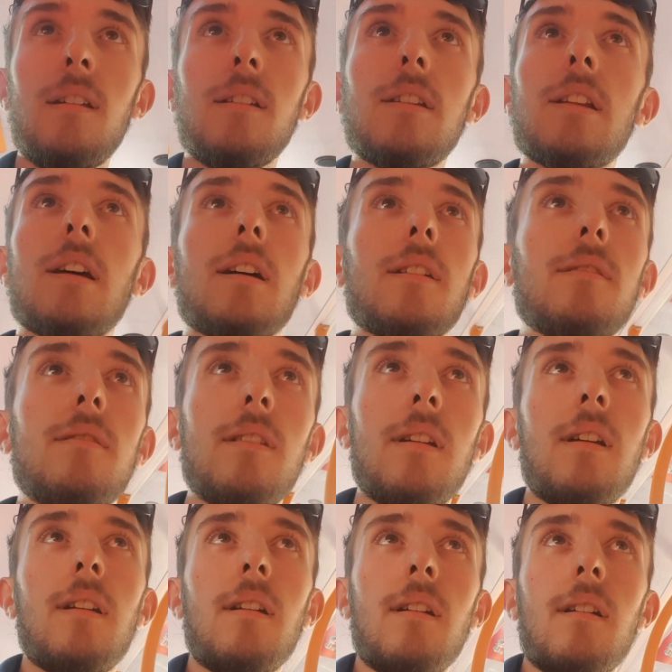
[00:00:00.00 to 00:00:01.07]
You know,
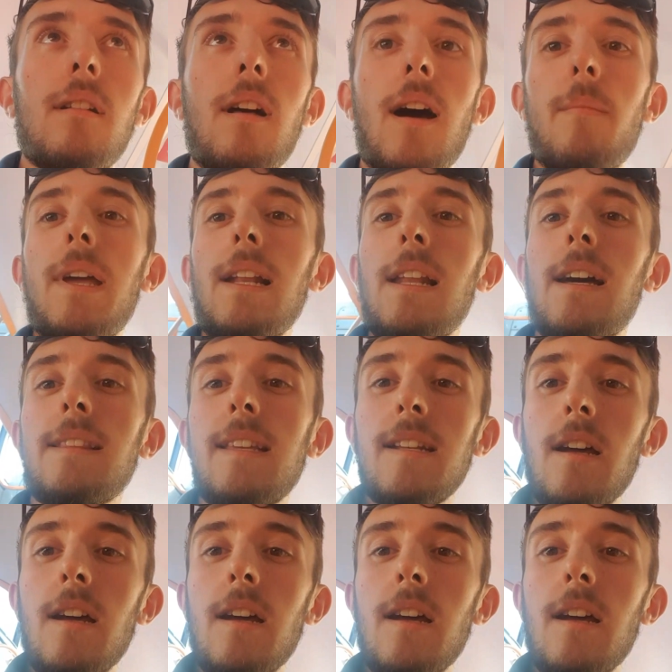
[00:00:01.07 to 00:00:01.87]
like admittedly, I did